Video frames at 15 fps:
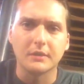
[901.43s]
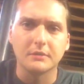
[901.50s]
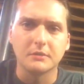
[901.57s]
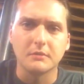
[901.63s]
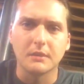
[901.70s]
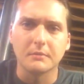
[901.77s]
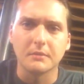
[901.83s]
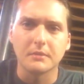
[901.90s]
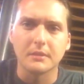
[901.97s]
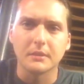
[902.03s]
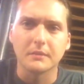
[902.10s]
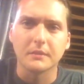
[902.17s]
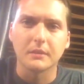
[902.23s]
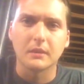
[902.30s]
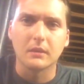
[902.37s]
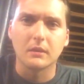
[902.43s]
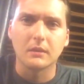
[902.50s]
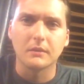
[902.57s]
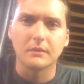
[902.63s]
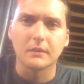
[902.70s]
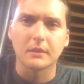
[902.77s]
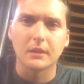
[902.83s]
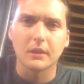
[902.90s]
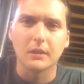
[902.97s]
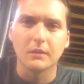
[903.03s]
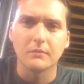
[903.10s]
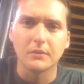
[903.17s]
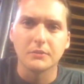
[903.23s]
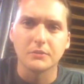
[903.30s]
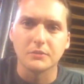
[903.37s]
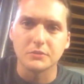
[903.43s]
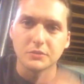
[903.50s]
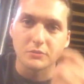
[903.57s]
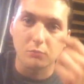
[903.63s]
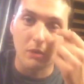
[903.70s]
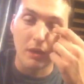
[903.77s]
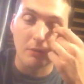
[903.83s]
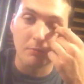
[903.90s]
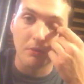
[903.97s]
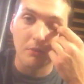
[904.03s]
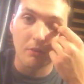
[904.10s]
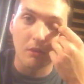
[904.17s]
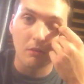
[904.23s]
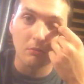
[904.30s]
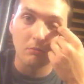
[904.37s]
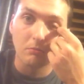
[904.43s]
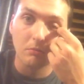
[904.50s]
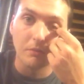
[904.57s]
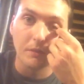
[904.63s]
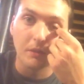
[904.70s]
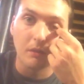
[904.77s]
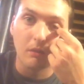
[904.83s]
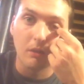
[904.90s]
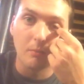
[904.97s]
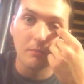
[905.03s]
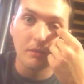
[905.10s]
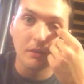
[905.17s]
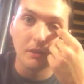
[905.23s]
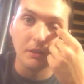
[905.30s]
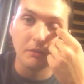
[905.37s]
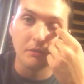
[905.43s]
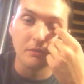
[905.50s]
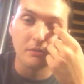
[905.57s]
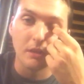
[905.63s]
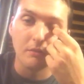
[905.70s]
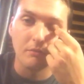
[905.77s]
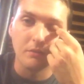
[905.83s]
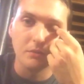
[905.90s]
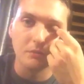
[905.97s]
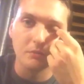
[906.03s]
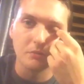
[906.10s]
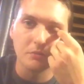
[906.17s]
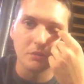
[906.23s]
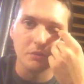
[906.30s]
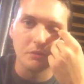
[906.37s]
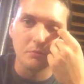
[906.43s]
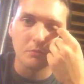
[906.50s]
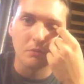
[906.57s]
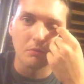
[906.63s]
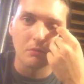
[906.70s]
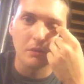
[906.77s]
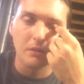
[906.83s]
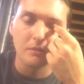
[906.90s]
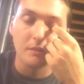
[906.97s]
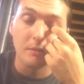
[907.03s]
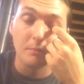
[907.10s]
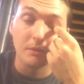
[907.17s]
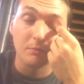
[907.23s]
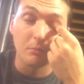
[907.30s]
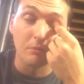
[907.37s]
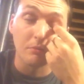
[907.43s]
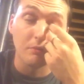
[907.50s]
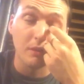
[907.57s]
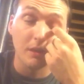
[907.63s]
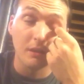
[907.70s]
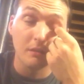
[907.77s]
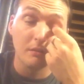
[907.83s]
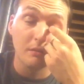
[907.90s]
tune everything on the curb versus just wide open throttle with the carb, and you can save fuel, so you do more runs, and that means more fun.